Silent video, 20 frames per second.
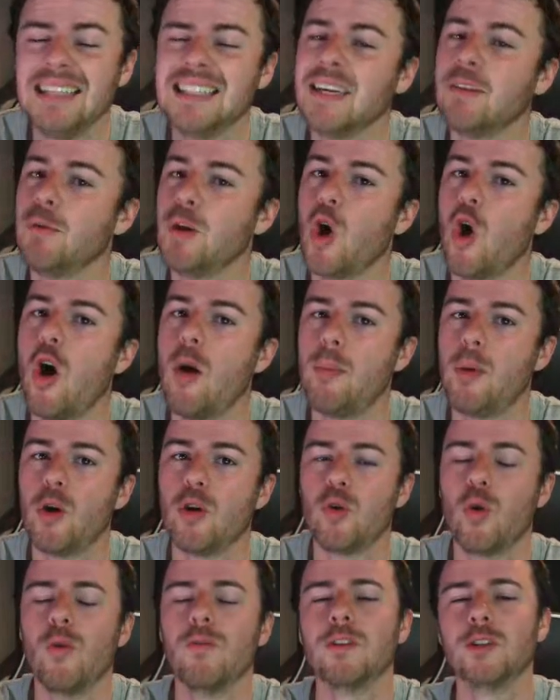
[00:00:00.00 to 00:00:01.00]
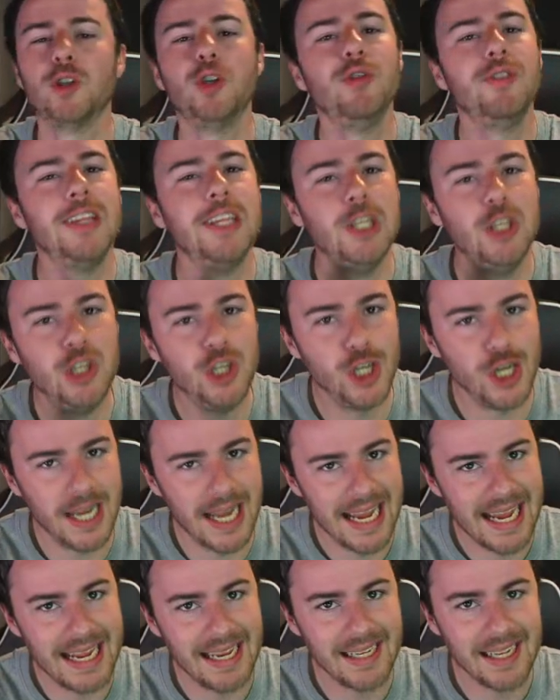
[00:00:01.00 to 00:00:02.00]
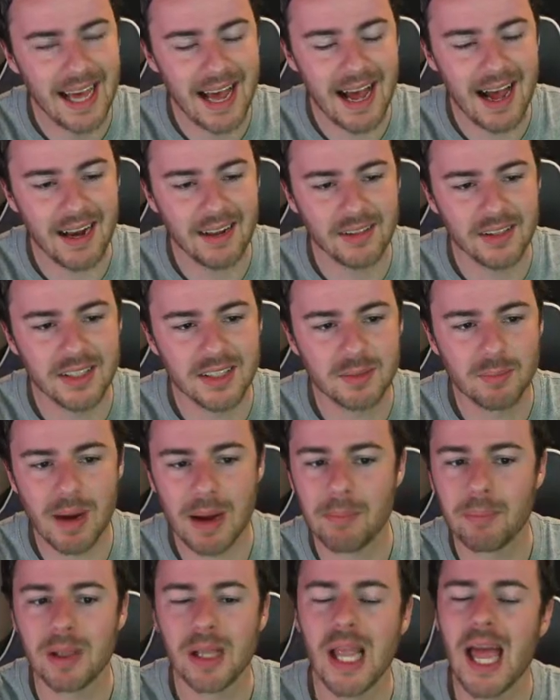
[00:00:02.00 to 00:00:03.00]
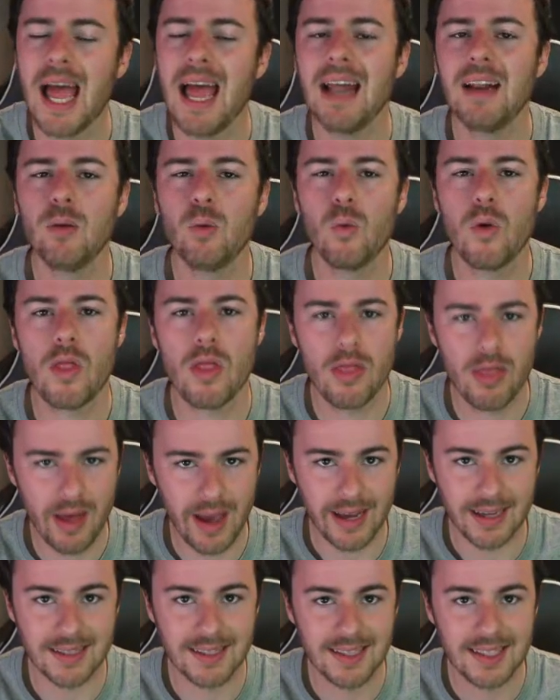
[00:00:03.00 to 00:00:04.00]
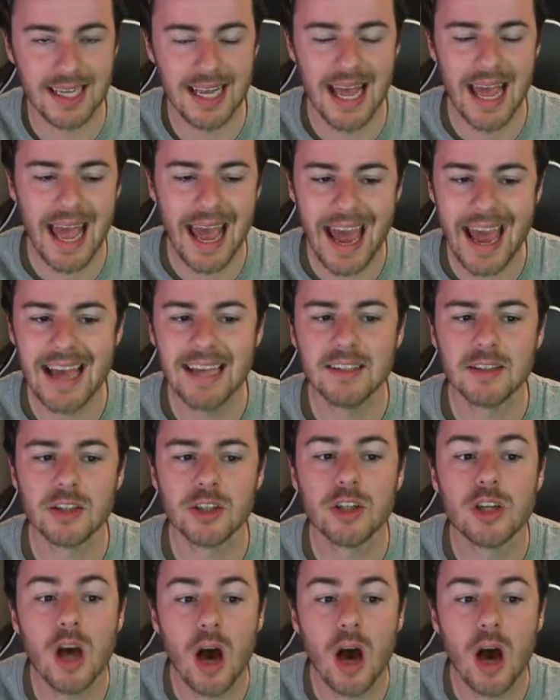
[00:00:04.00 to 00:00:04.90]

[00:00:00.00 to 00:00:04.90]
if we hop on over to the Jade Island, my plan with this is to